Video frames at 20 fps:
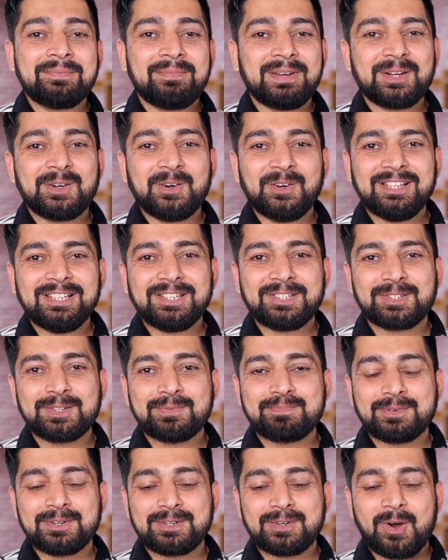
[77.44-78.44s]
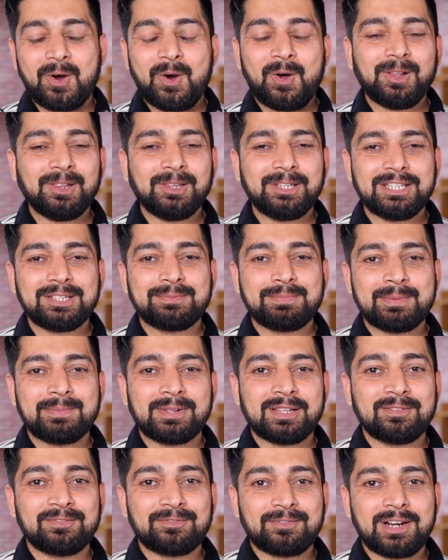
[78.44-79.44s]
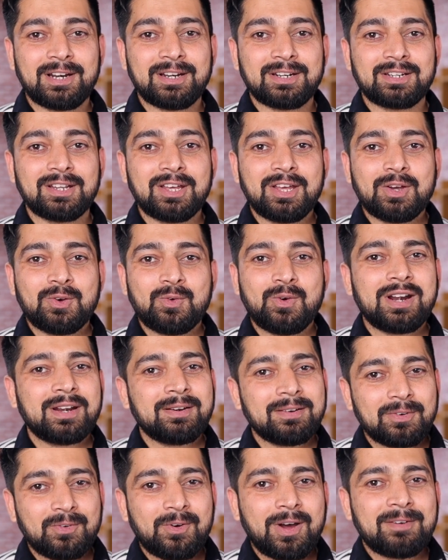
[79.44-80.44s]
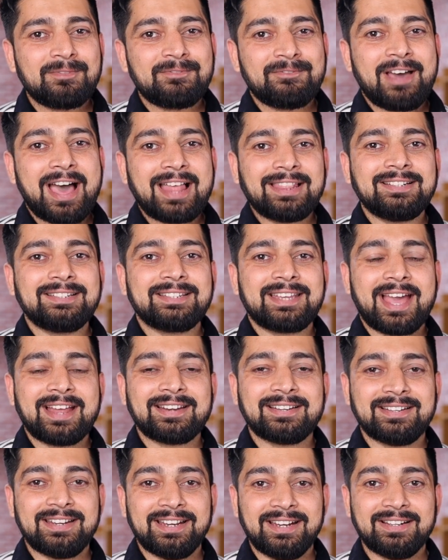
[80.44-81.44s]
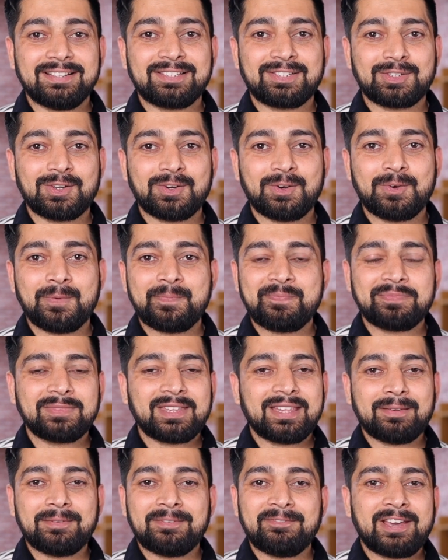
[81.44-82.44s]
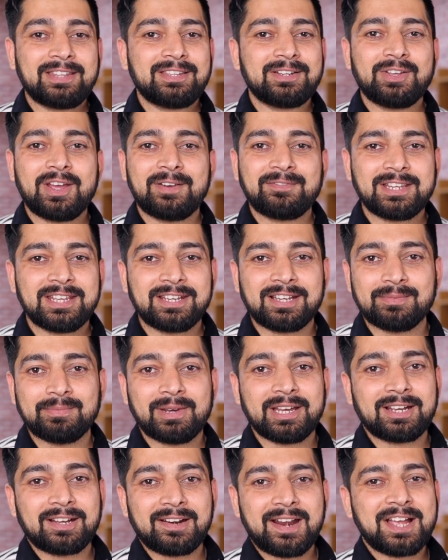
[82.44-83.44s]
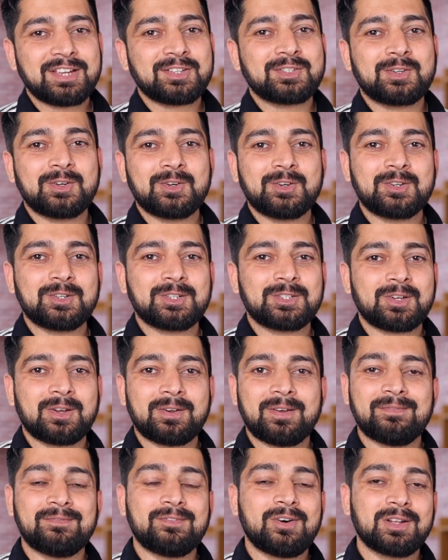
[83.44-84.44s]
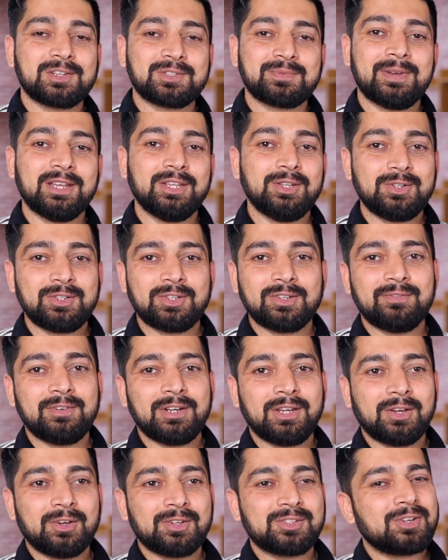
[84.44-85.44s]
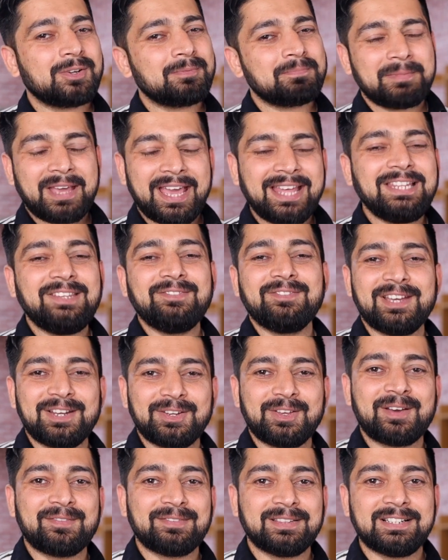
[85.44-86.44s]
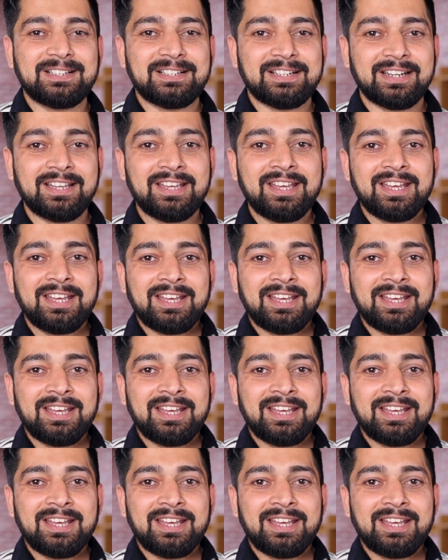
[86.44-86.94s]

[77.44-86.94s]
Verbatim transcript: My goal is to put all these people in front who are, who are valid candidates. So whether you have taken my crash course or have watched my YouTube videos or anywhere you have learned,